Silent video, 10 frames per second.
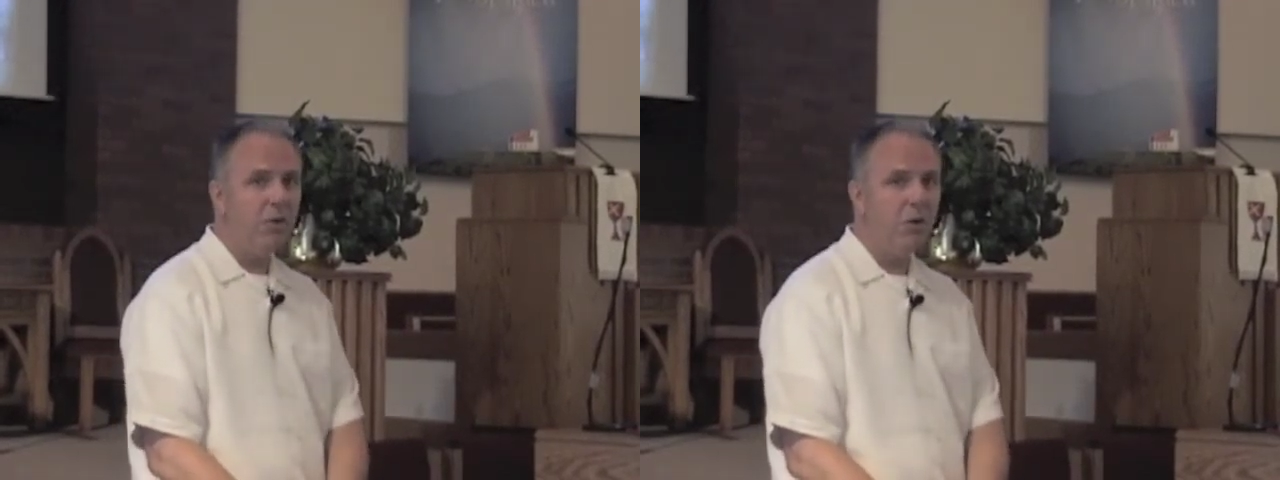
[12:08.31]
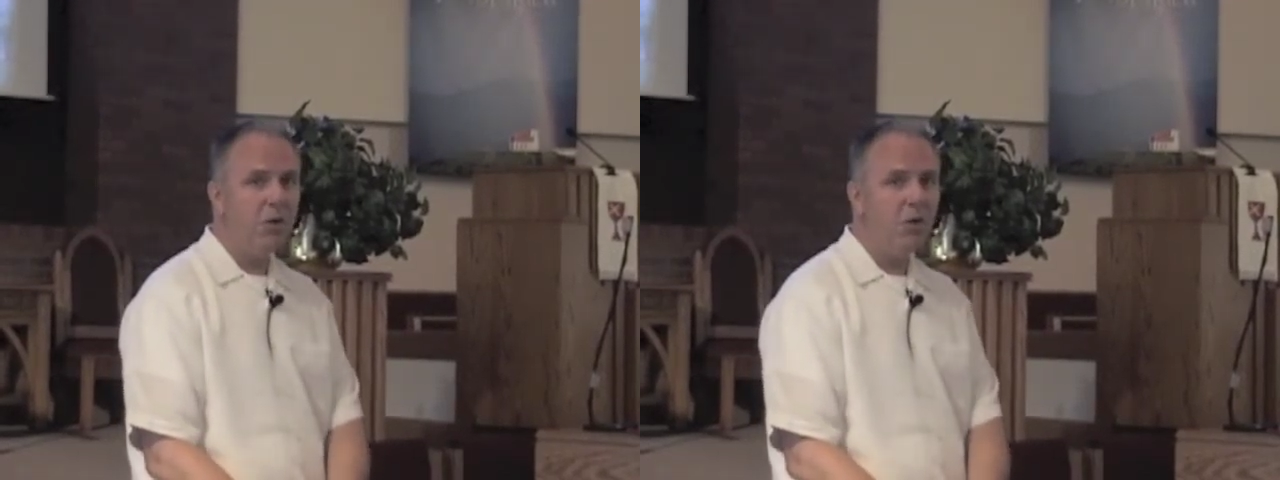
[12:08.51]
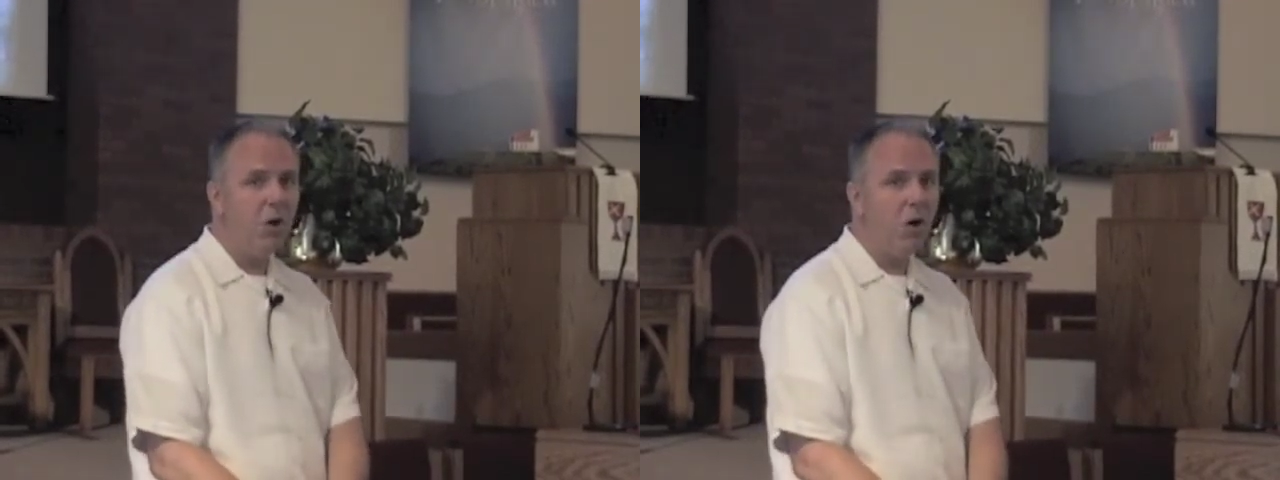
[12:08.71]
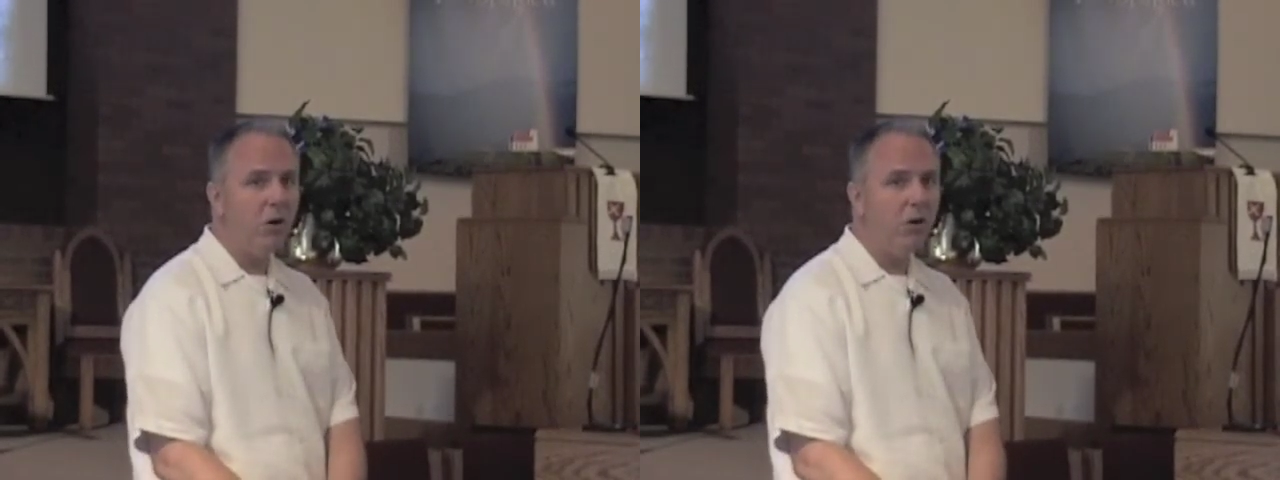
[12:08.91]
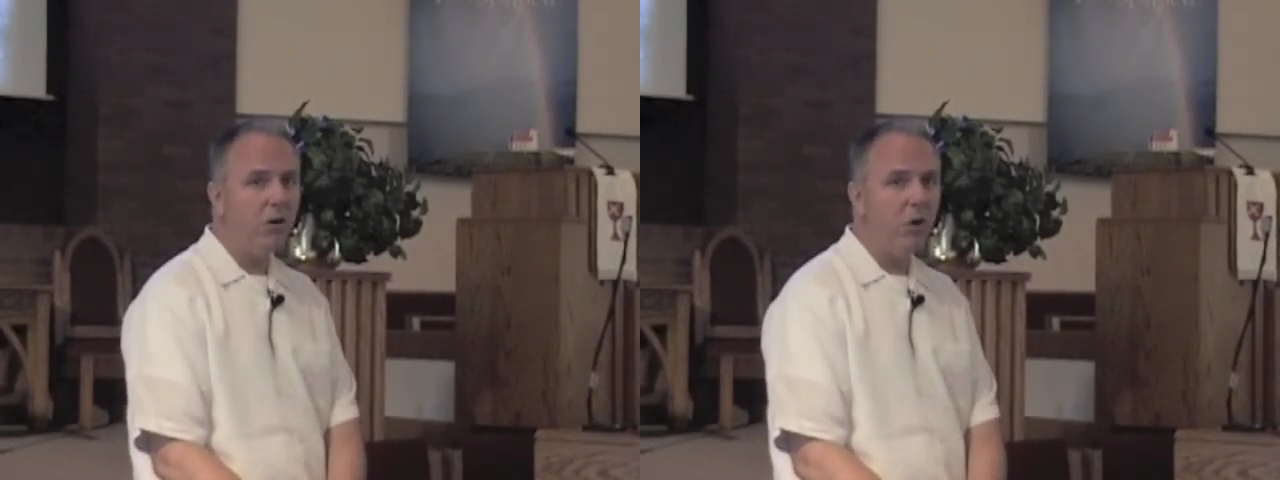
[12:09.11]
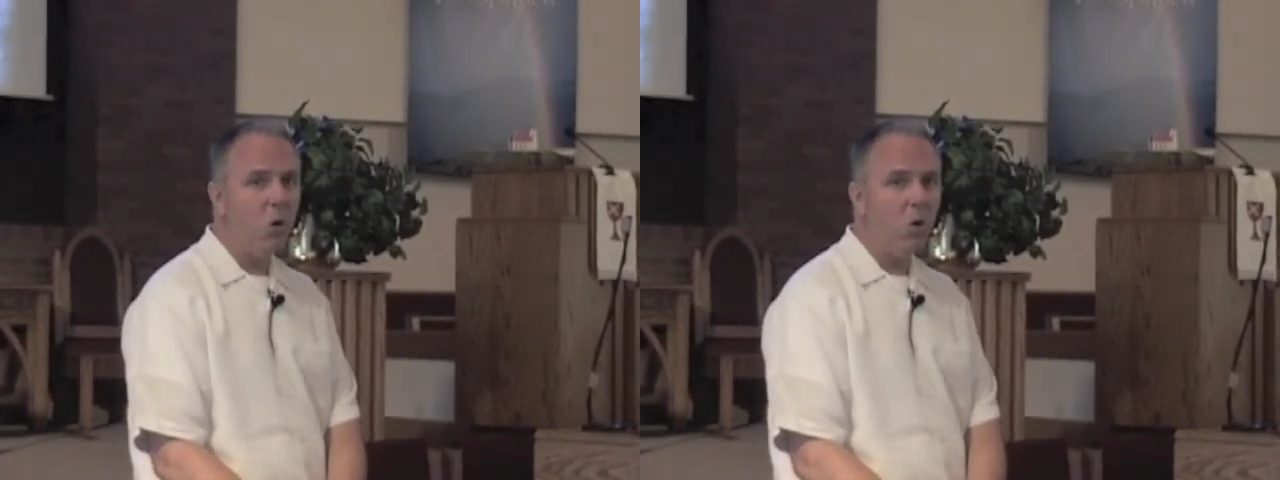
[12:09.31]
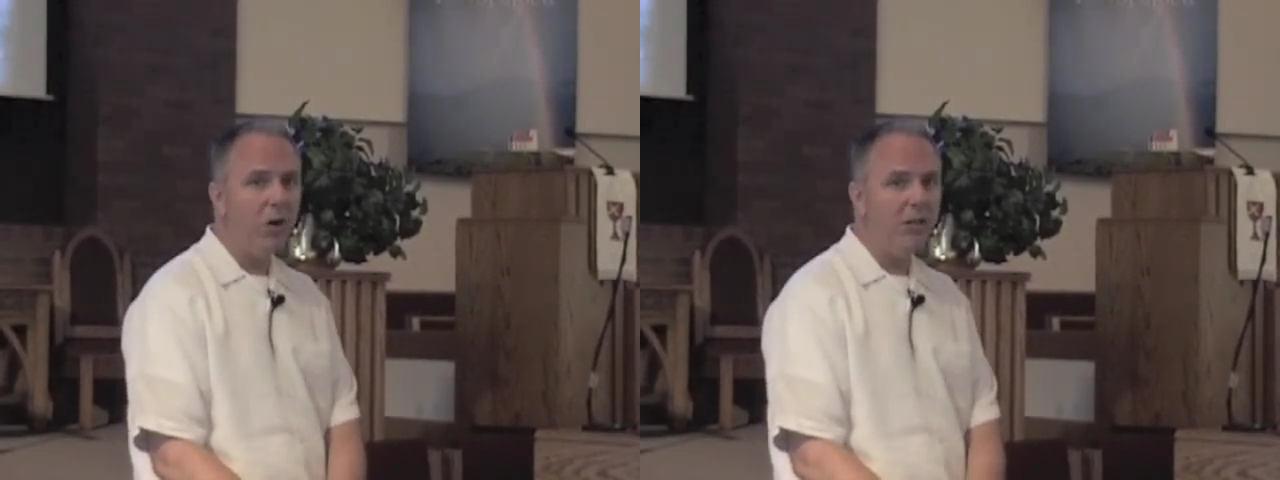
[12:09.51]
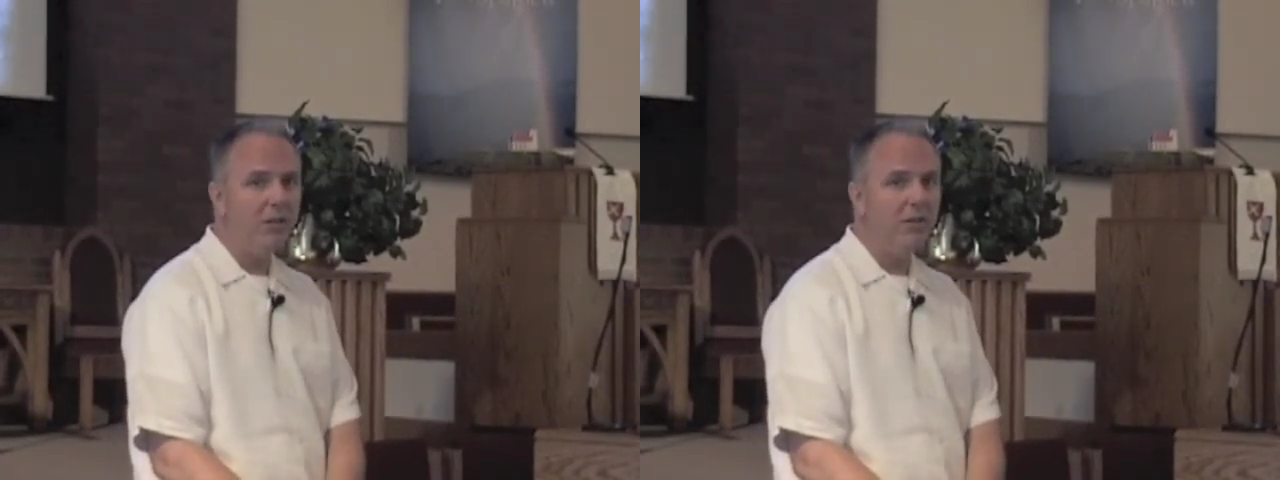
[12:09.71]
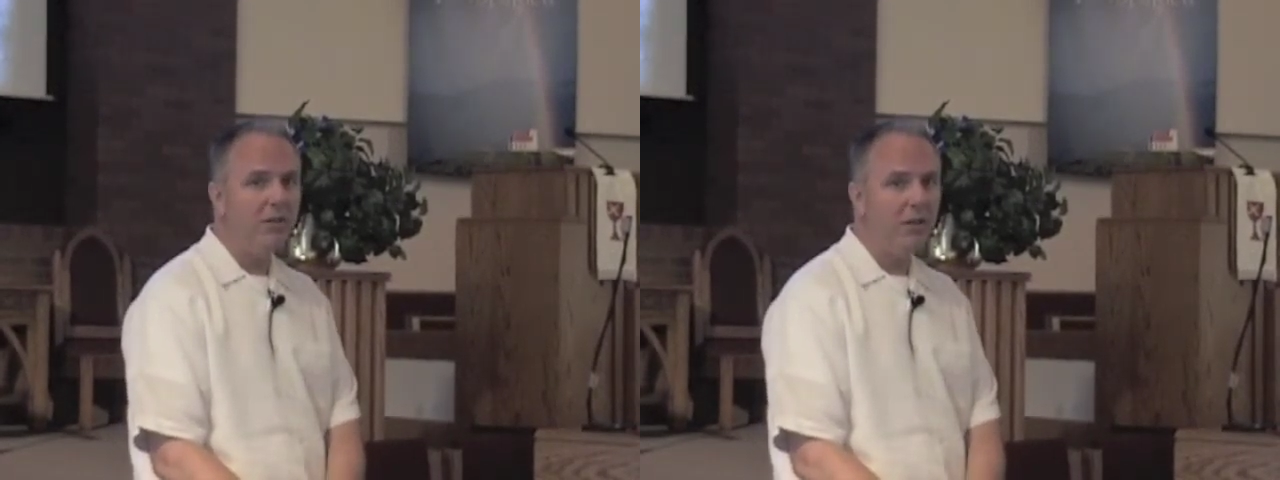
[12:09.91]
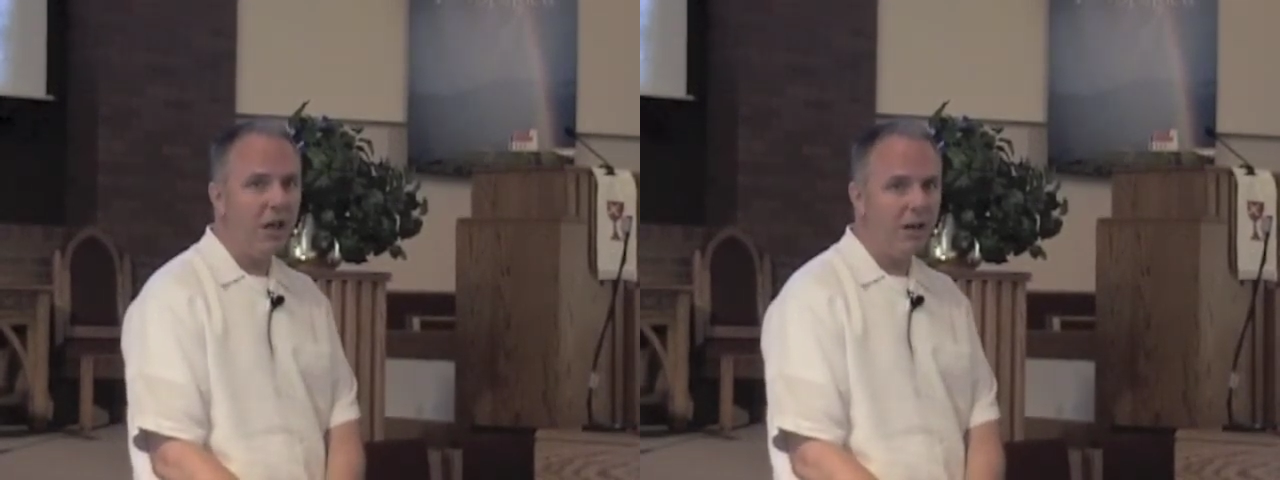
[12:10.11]
her daughter Lori's
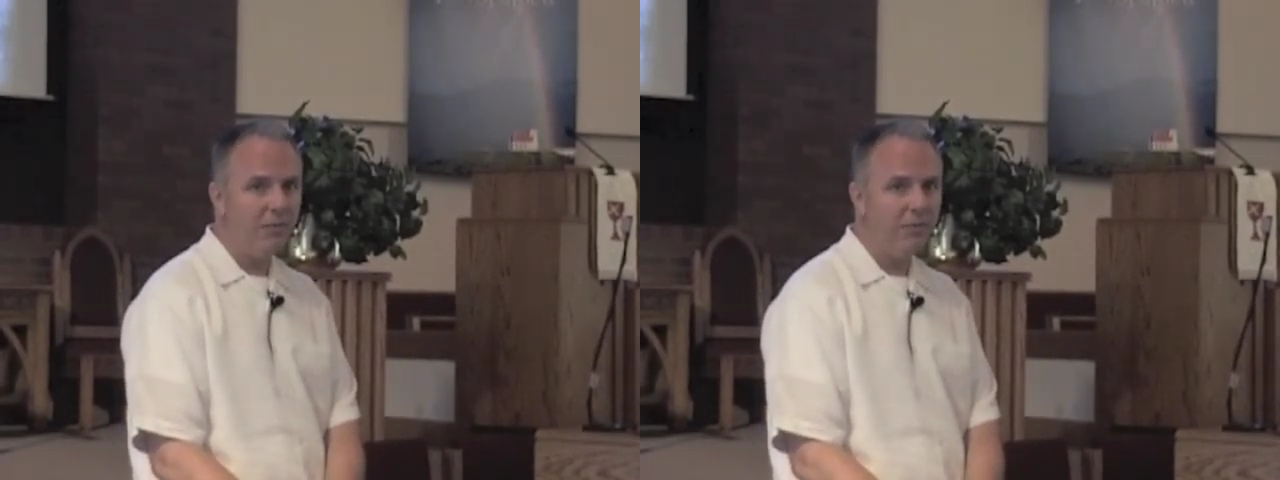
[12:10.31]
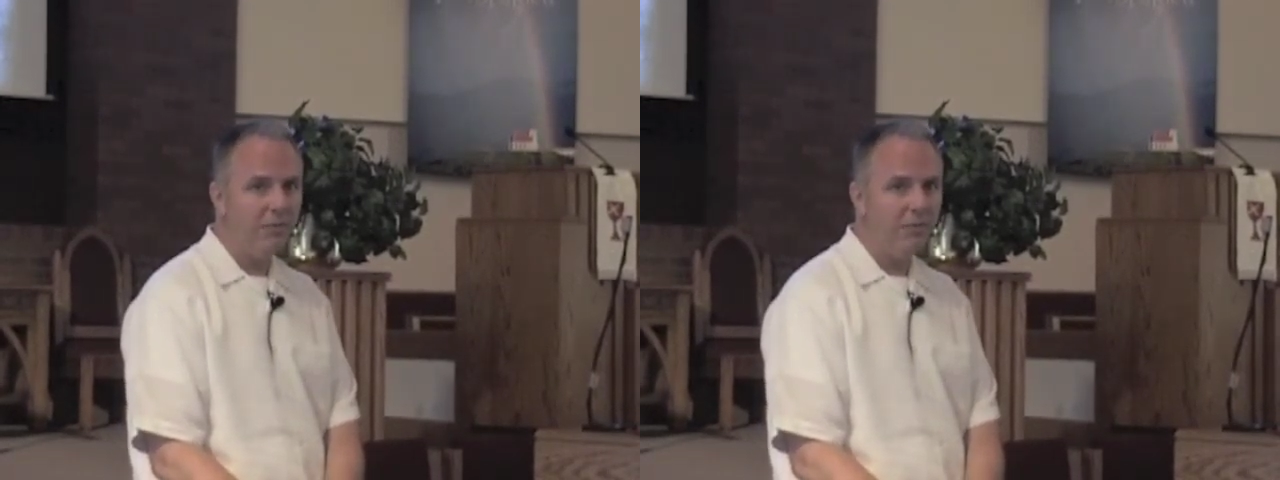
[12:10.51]
life.